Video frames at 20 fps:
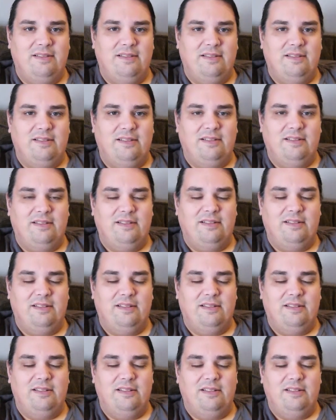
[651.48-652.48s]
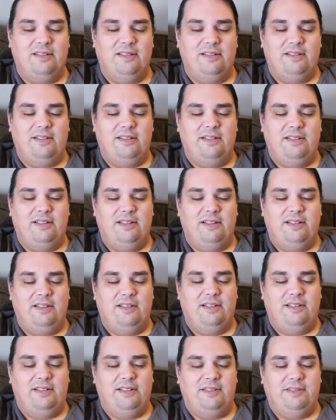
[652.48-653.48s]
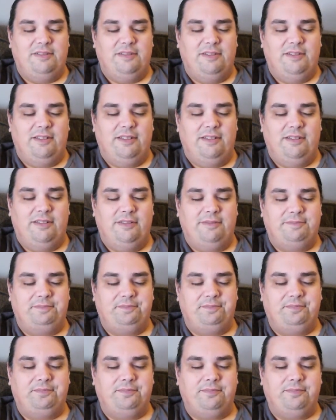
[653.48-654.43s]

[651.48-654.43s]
Nothing is said.